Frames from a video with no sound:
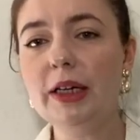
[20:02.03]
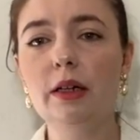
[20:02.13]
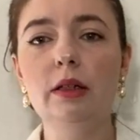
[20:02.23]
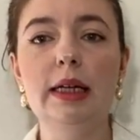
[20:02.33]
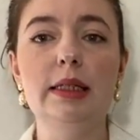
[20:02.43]

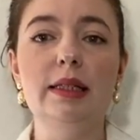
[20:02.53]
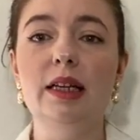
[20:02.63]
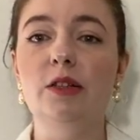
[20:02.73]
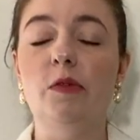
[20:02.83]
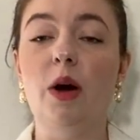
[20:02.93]
gonna list
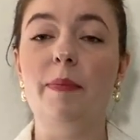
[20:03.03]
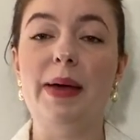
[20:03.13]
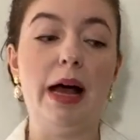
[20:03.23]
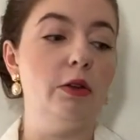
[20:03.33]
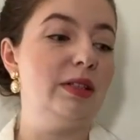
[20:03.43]
this for
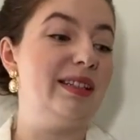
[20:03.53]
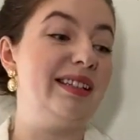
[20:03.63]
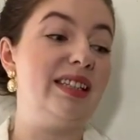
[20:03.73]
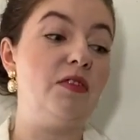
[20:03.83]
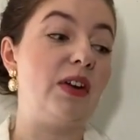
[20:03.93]
about
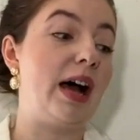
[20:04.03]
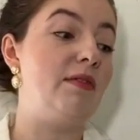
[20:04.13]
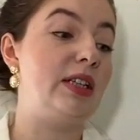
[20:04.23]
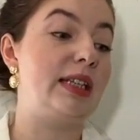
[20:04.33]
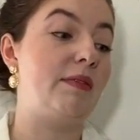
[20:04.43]

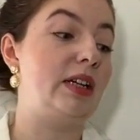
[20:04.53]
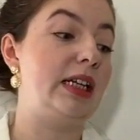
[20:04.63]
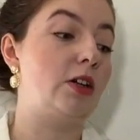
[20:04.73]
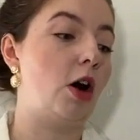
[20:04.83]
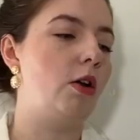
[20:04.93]
$65 to
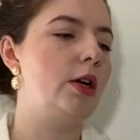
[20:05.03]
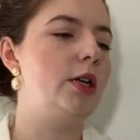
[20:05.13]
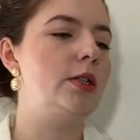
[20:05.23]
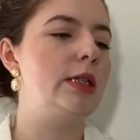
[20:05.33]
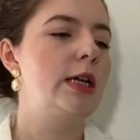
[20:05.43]

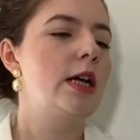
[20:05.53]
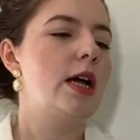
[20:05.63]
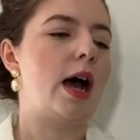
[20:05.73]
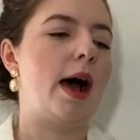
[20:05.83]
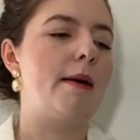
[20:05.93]
$70,
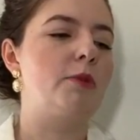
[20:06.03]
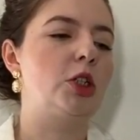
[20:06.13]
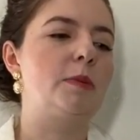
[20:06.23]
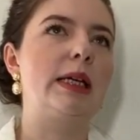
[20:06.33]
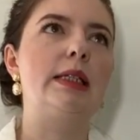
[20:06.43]

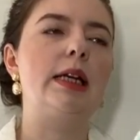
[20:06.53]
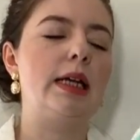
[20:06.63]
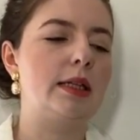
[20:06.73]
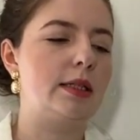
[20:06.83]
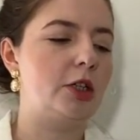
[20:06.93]
just because it
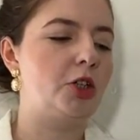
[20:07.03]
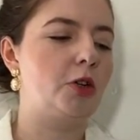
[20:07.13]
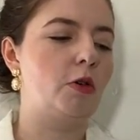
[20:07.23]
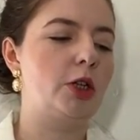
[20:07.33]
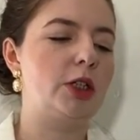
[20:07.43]
is such a
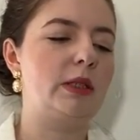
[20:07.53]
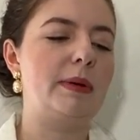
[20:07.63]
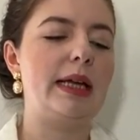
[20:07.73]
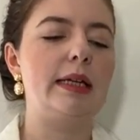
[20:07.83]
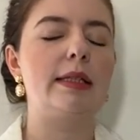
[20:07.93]
gorgeous
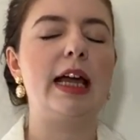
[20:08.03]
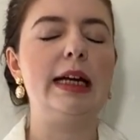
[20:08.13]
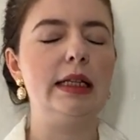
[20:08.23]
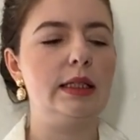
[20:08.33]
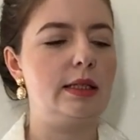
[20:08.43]
piece
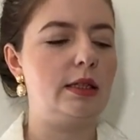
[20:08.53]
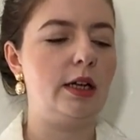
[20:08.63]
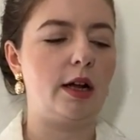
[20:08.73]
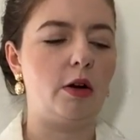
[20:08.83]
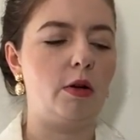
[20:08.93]
and it's,
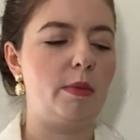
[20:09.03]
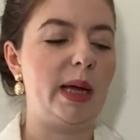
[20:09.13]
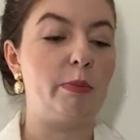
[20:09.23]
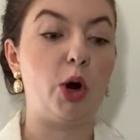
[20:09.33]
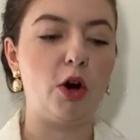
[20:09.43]
you know,
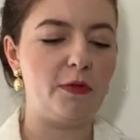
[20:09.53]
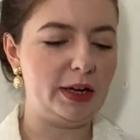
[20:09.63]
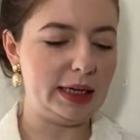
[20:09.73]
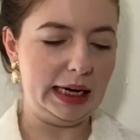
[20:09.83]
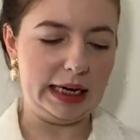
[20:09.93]
in
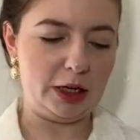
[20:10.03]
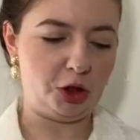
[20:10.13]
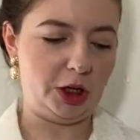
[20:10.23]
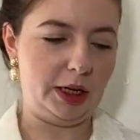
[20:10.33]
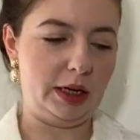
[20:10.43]
perfect
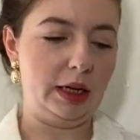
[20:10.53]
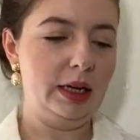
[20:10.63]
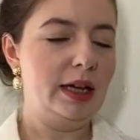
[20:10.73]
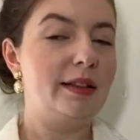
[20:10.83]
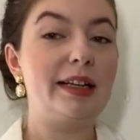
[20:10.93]
condition.
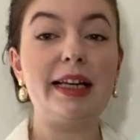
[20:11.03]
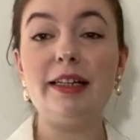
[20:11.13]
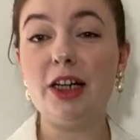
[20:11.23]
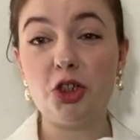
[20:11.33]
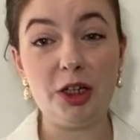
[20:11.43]
The
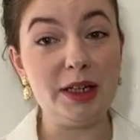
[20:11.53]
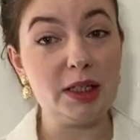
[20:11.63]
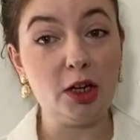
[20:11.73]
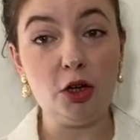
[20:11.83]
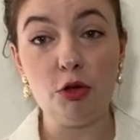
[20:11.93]
condition
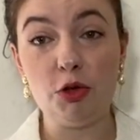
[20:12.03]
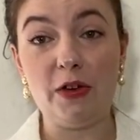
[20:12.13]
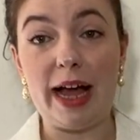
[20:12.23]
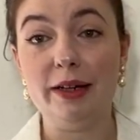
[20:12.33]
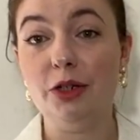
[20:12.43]
is a huge
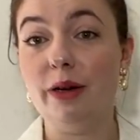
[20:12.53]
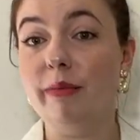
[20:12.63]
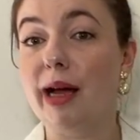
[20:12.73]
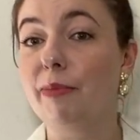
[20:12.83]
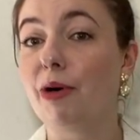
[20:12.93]
factor in
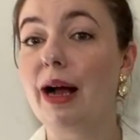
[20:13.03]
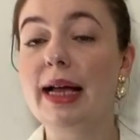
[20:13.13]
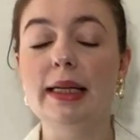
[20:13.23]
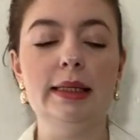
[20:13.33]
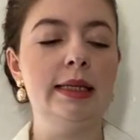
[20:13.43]
my
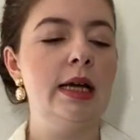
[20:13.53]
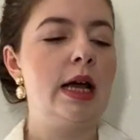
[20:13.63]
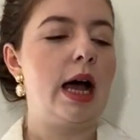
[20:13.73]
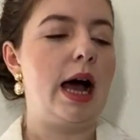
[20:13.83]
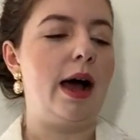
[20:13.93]
price.
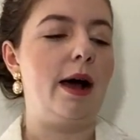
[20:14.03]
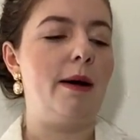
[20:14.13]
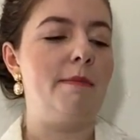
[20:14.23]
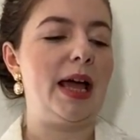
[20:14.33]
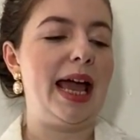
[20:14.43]

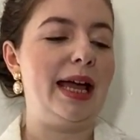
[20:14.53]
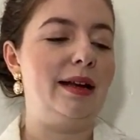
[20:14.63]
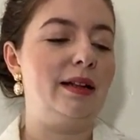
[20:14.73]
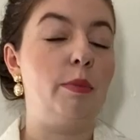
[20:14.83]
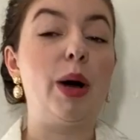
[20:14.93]

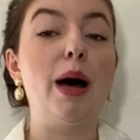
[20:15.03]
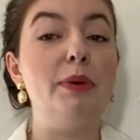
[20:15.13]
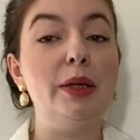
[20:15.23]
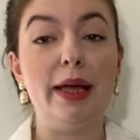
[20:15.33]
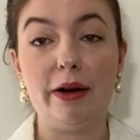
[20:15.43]
And the
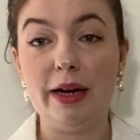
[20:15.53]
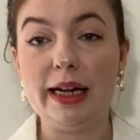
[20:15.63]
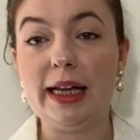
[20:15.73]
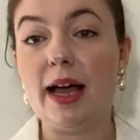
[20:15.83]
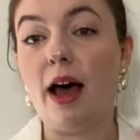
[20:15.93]

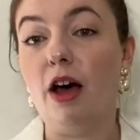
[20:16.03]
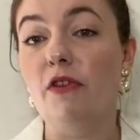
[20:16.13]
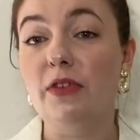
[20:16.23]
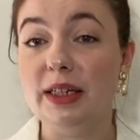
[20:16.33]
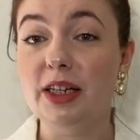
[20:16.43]
popularity
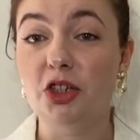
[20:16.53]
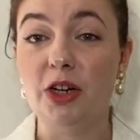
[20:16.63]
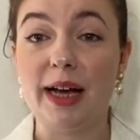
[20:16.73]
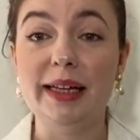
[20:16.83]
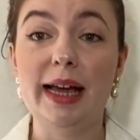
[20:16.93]
of
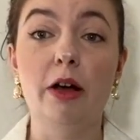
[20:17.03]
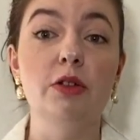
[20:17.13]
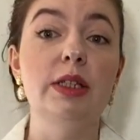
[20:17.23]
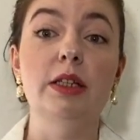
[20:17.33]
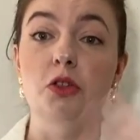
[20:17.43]
vintage
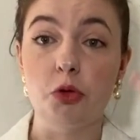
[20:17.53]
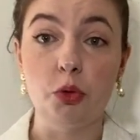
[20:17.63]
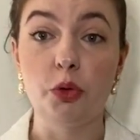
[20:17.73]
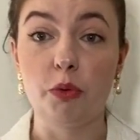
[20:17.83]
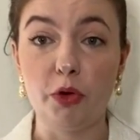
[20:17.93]
nightgowns is
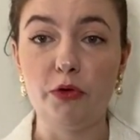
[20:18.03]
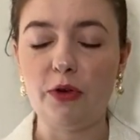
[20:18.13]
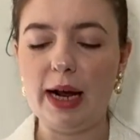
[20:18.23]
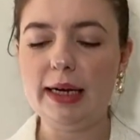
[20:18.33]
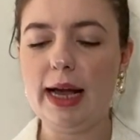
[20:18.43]
through the
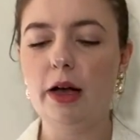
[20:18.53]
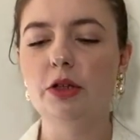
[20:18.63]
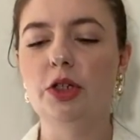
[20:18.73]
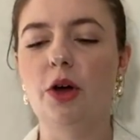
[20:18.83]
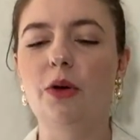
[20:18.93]
roof right now.
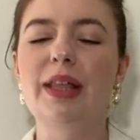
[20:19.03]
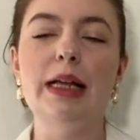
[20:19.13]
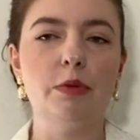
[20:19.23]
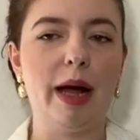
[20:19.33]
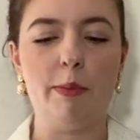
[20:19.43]
So
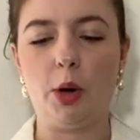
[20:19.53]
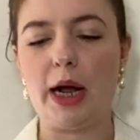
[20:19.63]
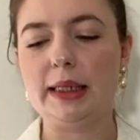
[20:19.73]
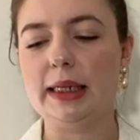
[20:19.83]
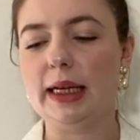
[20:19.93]
that's why I'm
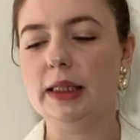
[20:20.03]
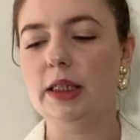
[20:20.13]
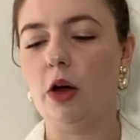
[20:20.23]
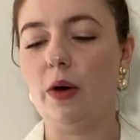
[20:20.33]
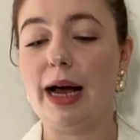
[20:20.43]
pricing it
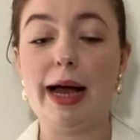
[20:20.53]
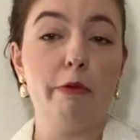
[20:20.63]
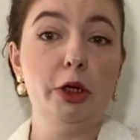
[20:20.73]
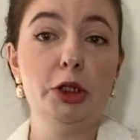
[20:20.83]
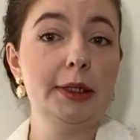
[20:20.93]
so high.
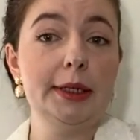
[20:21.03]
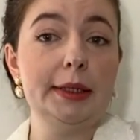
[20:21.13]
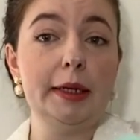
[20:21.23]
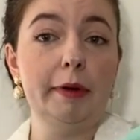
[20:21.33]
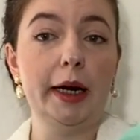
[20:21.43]
We're just gonna
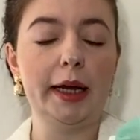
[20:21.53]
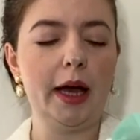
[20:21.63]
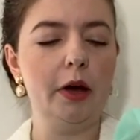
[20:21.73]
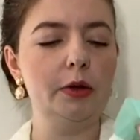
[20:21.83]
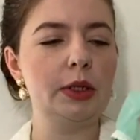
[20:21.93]
see where it
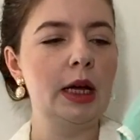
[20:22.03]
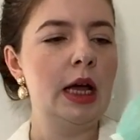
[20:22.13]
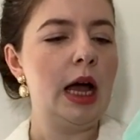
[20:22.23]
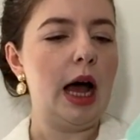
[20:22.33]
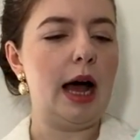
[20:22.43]
goes.
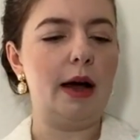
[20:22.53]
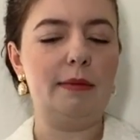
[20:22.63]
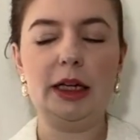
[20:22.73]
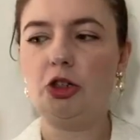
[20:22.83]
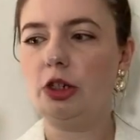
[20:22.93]

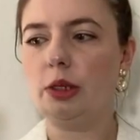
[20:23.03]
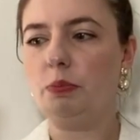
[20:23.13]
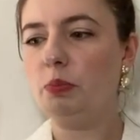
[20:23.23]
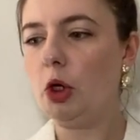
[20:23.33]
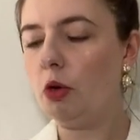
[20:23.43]
It's just a
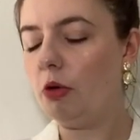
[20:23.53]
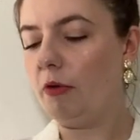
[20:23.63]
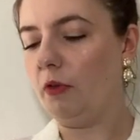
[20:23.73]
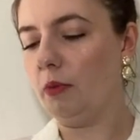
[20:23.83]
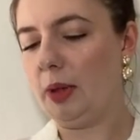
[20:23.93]

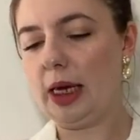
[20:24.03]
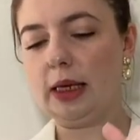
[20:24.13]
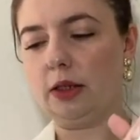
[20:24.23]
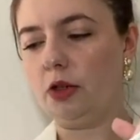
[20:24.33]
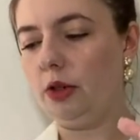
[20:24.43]
beautiful
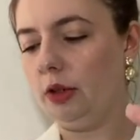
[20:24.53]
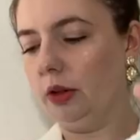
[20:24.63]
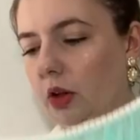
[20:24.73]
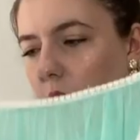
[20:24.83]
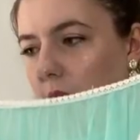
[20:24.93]
piece, good
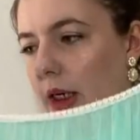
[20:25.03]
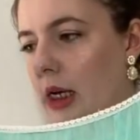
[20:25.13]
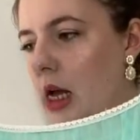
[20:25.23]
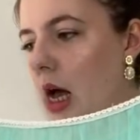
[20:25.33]
Lord.